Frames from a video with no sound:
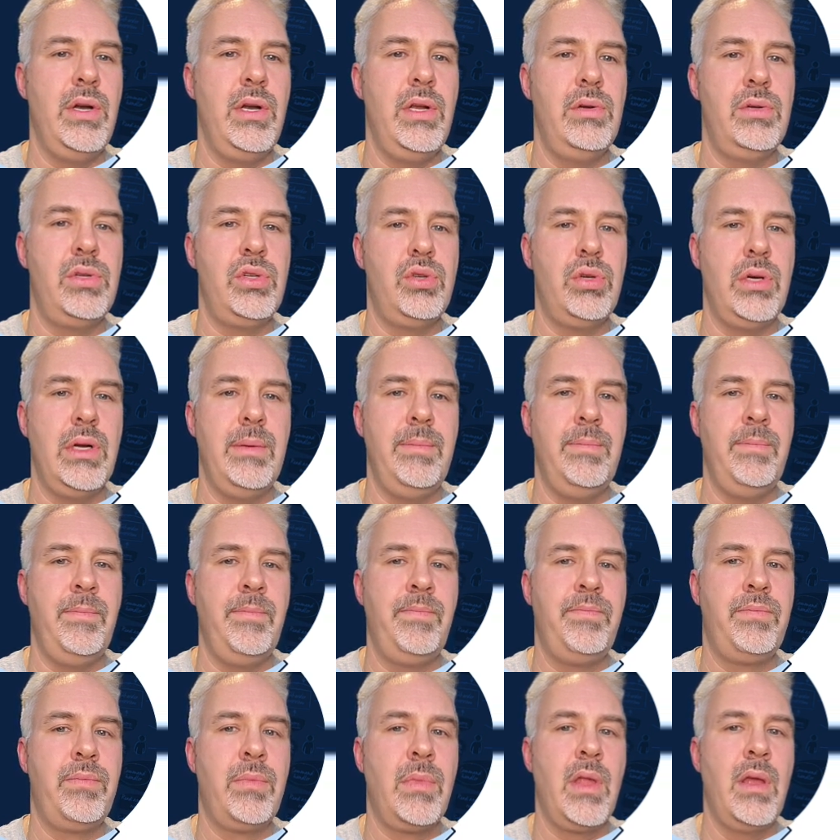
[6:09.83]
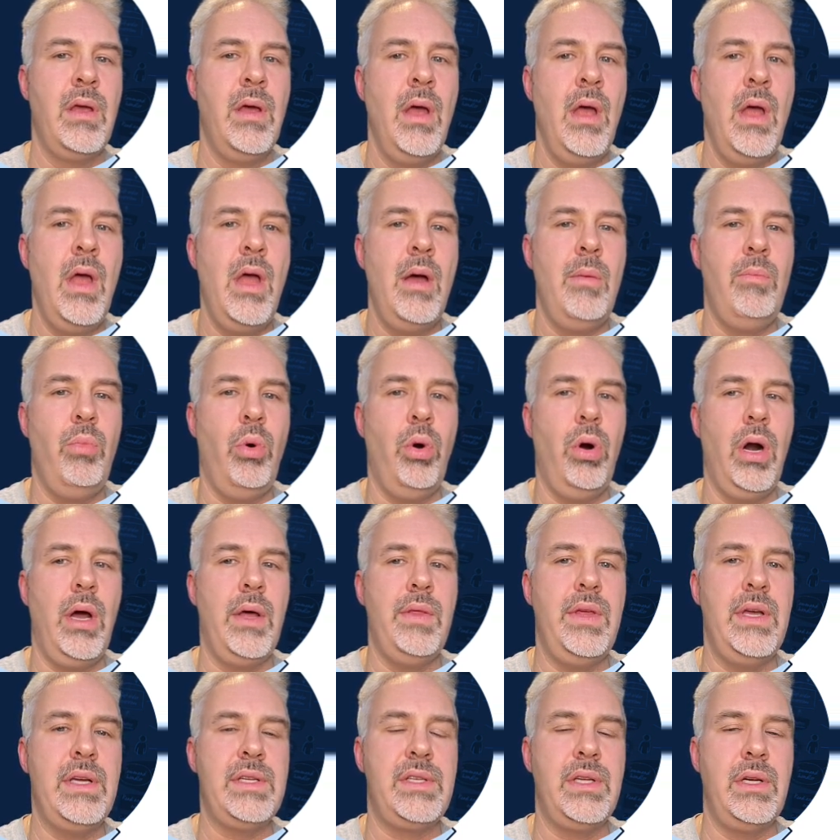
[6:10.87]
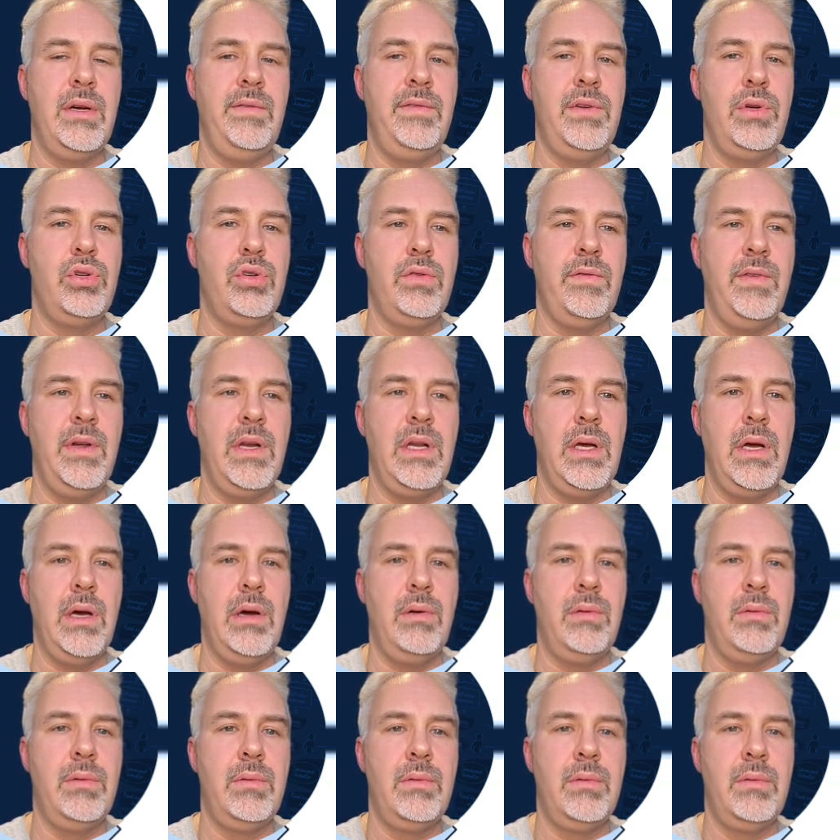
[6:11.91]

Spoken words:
new stream. More on this in a future video.